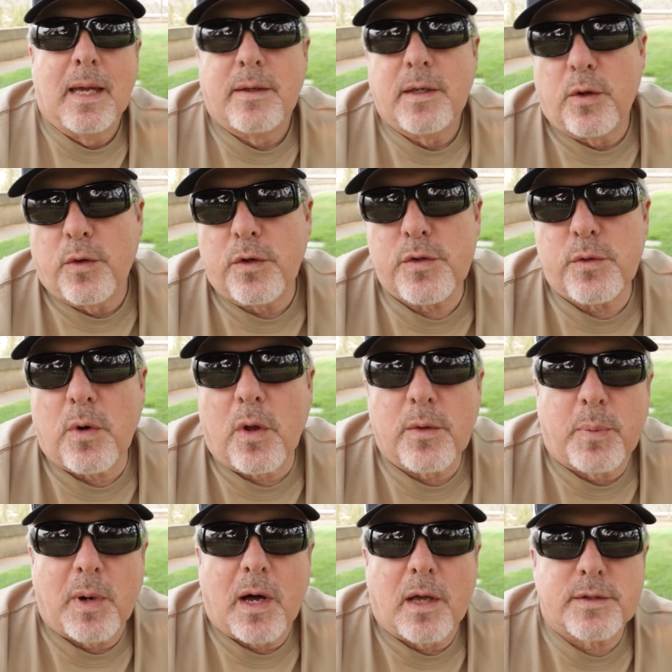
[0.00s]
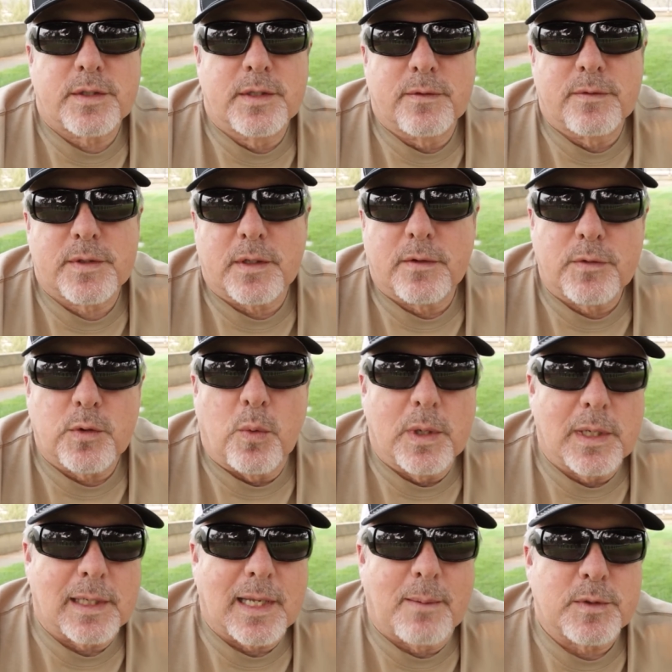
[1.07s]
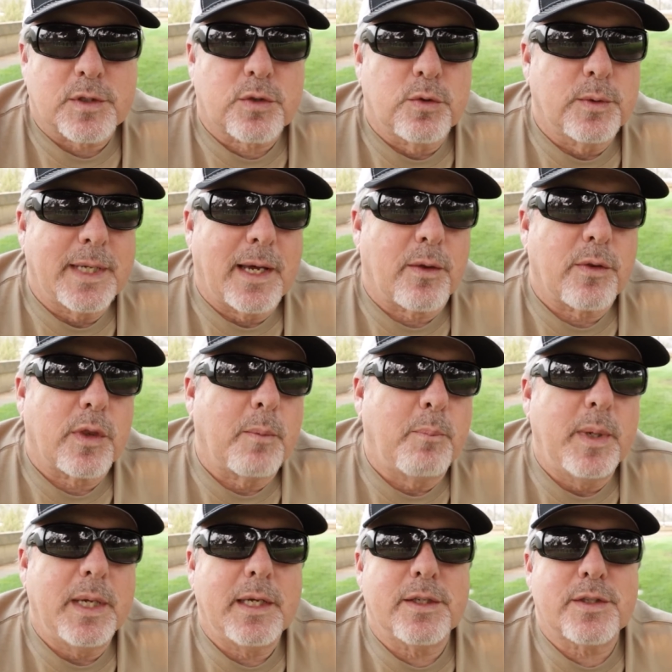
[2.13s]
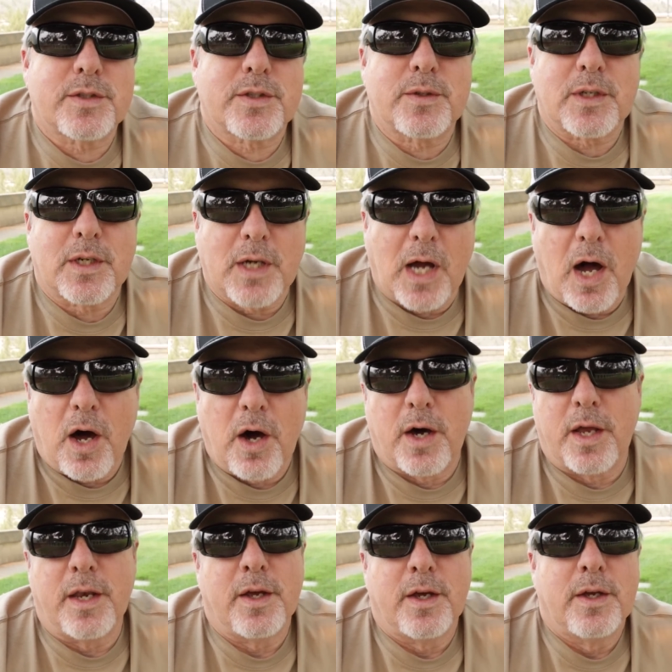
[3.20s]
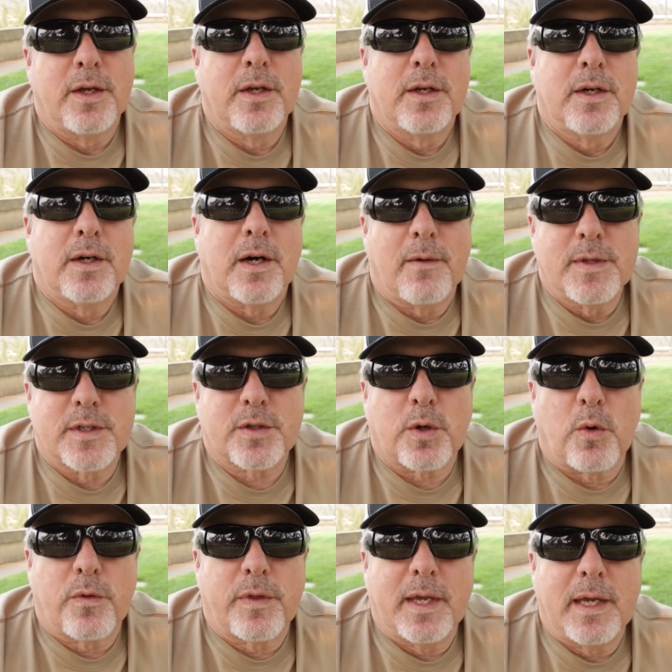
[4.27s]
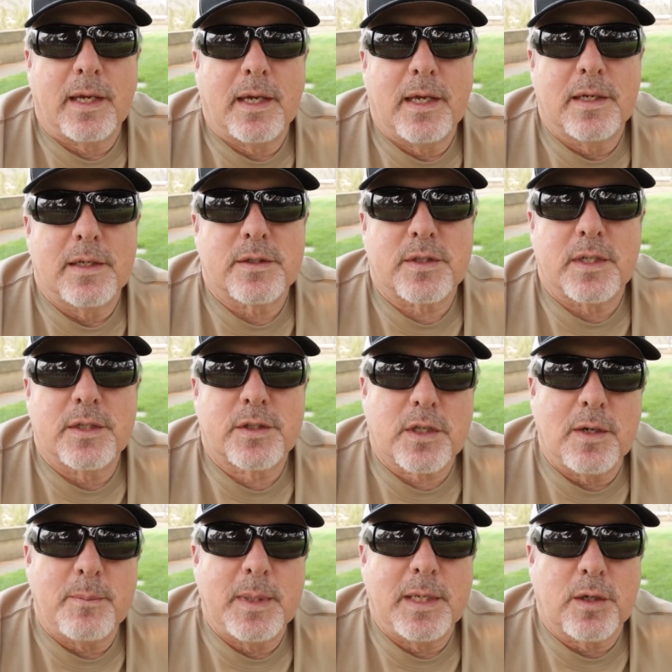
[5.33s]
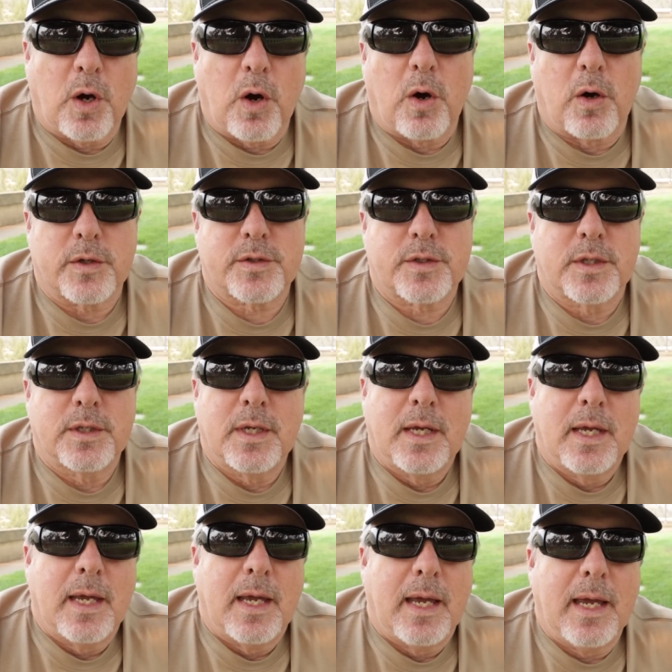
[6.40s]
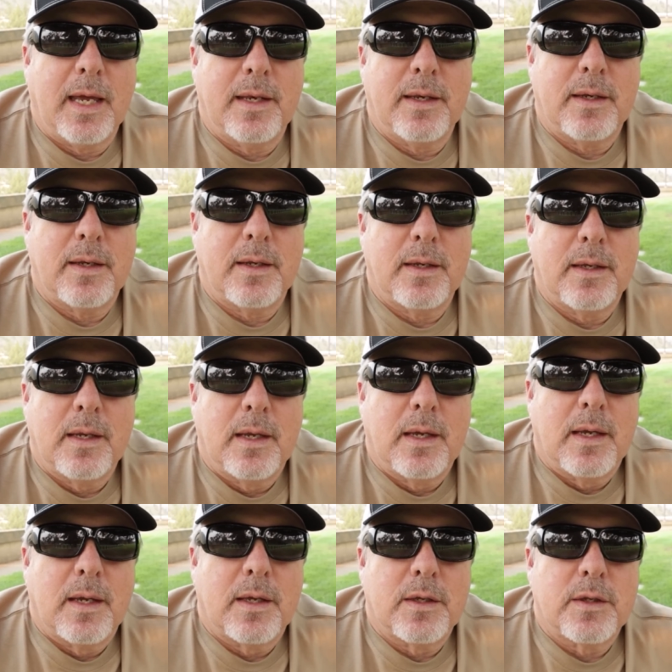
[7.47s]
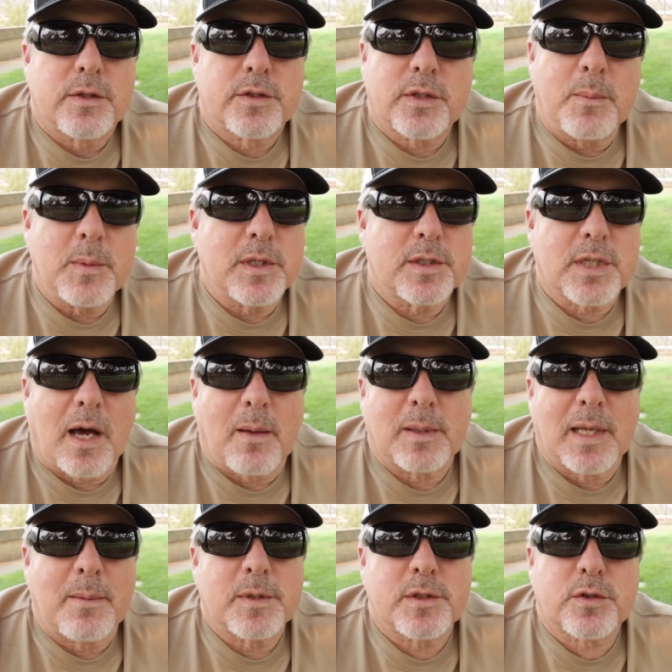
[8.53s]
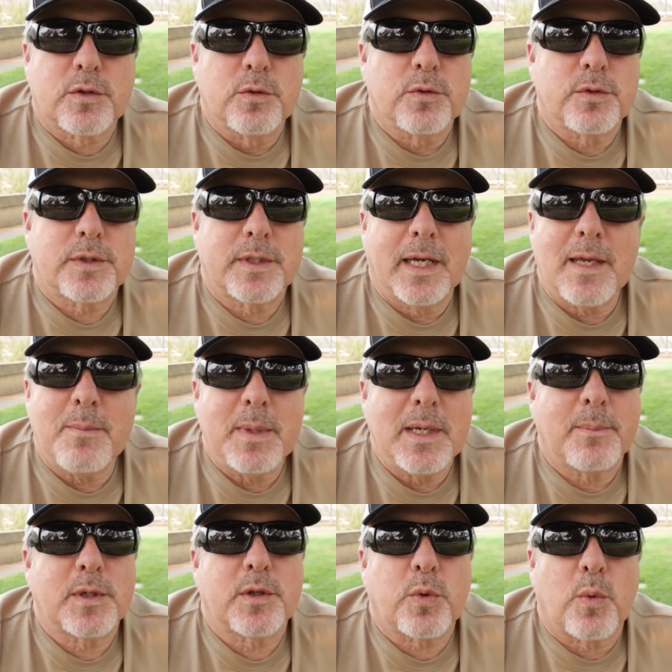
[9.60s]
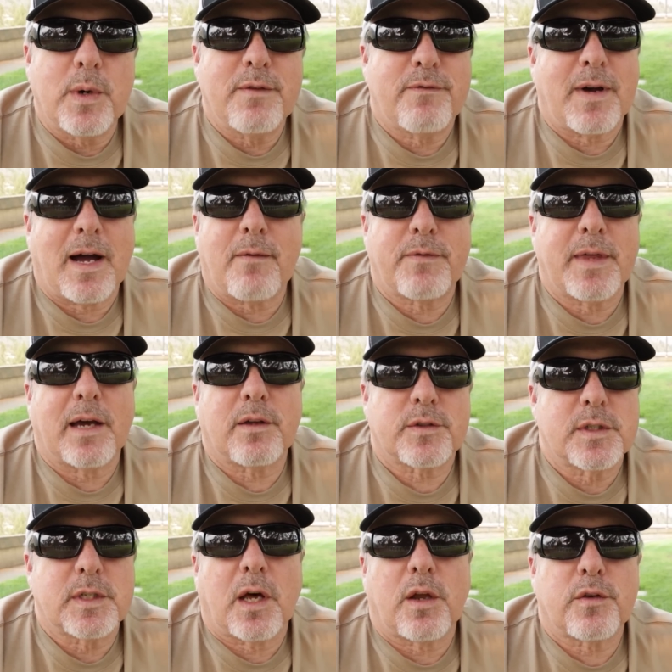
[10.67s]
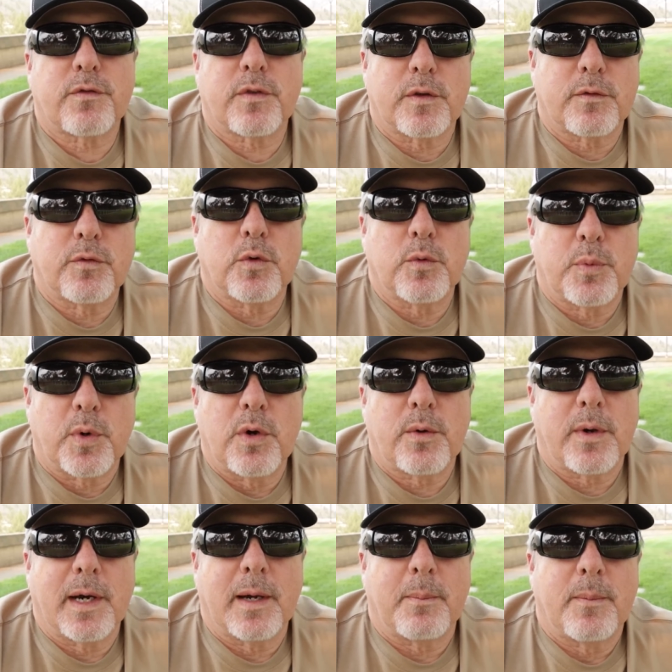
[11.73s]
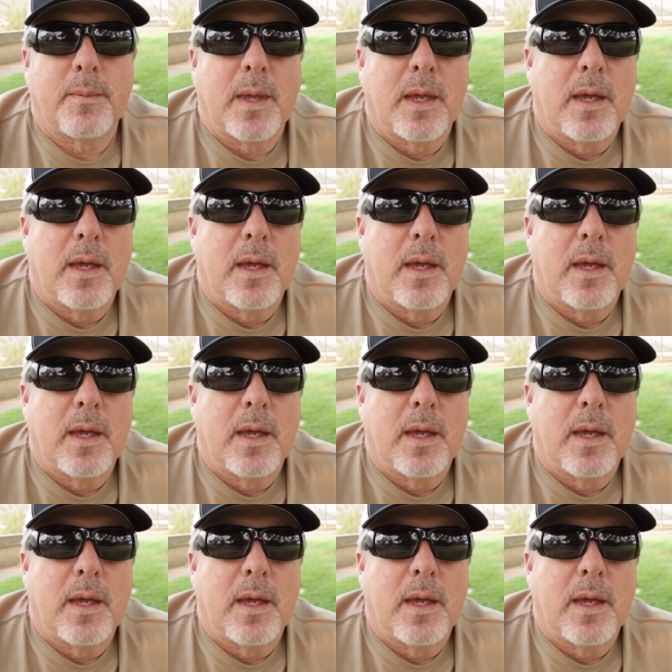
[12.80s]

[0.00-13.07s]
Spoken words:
Now, those are all the positives of going to lineman school. Now, the biggest con of this whole thing is it's going to be cost. And some of the top lineman schools, they can be up to $25,000 for the full program.